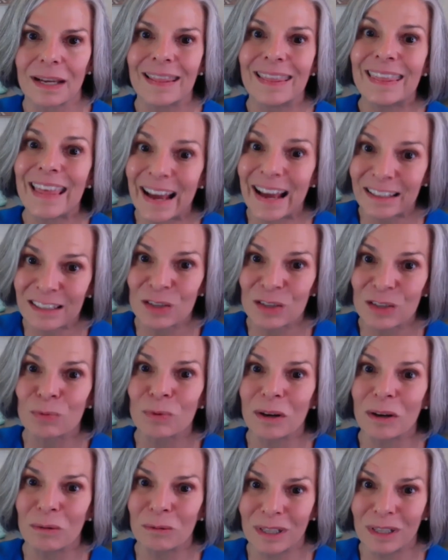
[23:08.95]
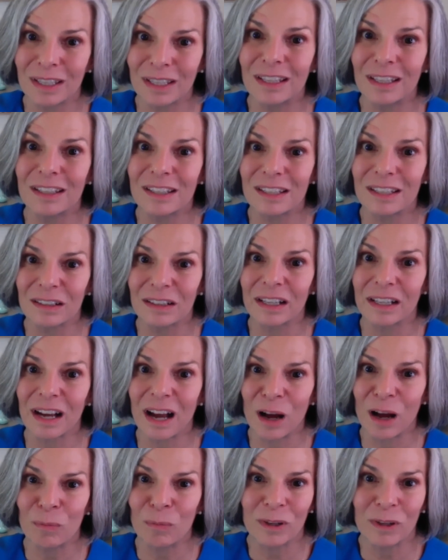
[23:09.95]
That's what we need to
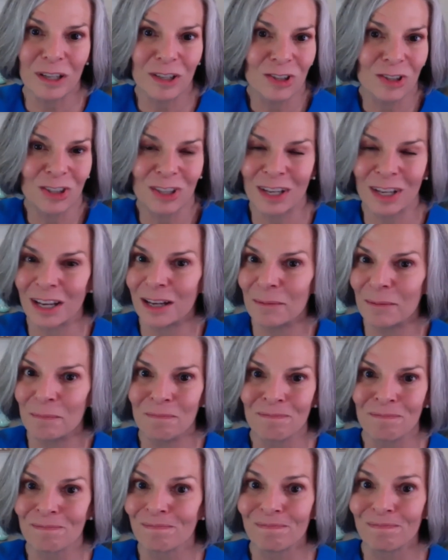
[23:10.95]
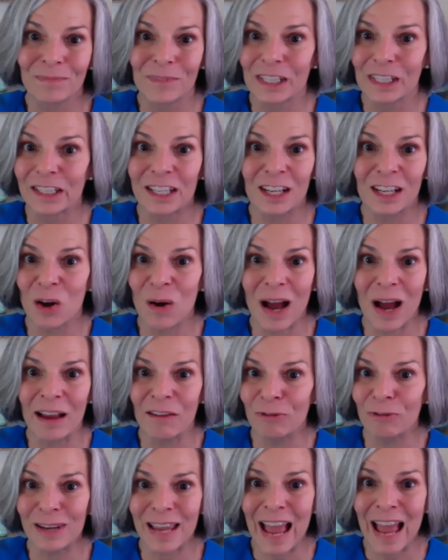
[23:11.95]
accomplish. And, if
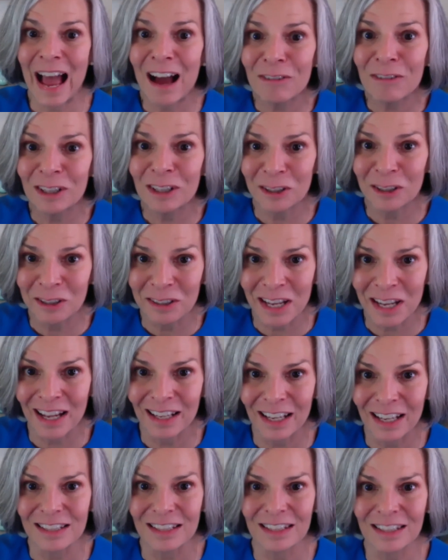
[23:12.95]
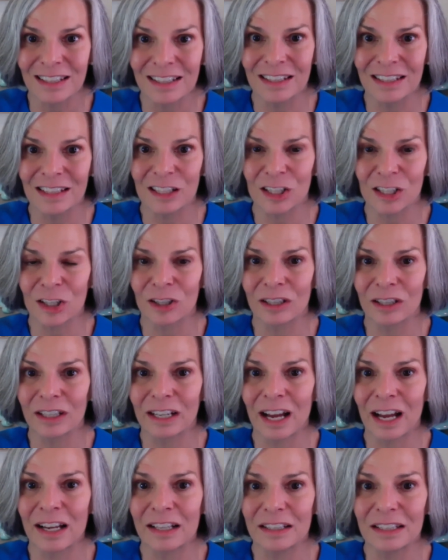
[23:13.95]
we haven't learned that lesson in the current
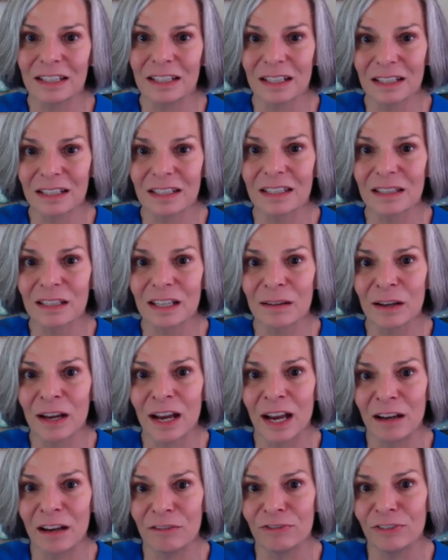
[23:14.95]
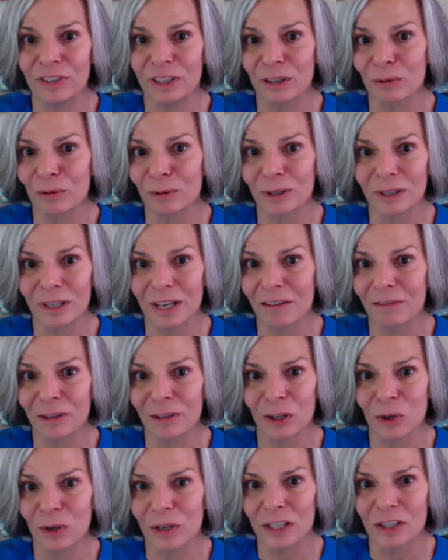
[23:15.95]
context, I fear we're never
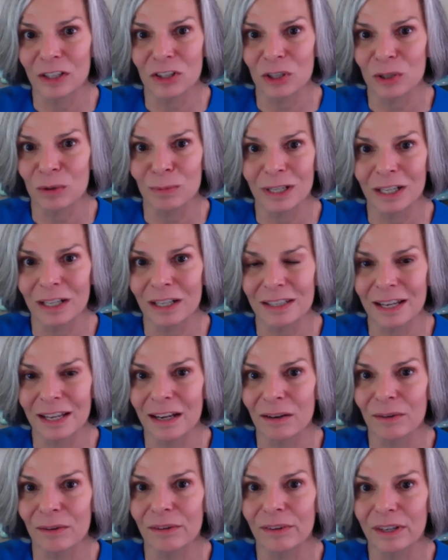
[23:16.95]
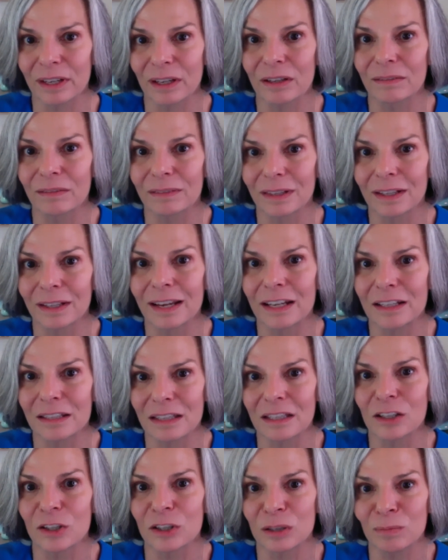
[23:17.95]
going to, because I don't think the
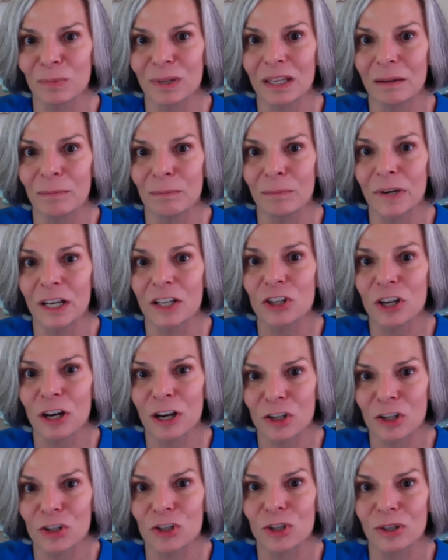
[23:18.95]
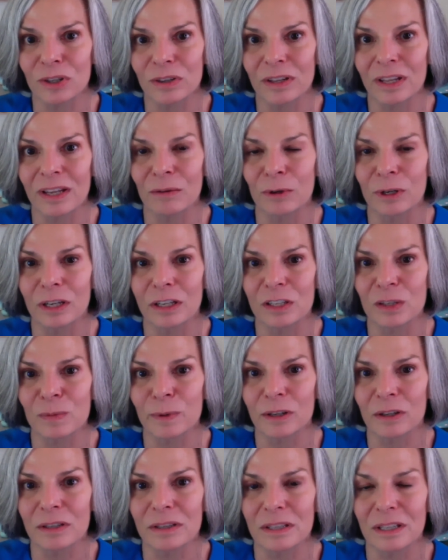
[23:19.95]
lesson could be much harsher than we're
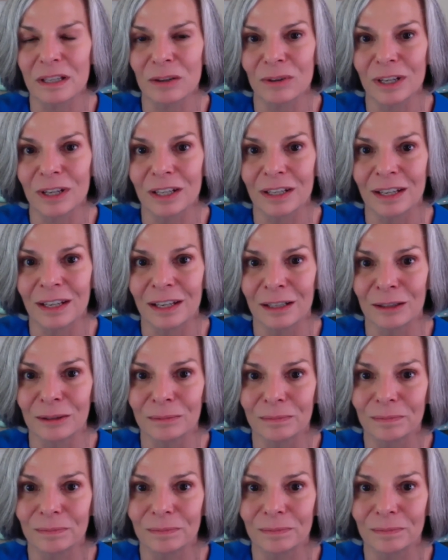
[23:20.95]
experiencing right now.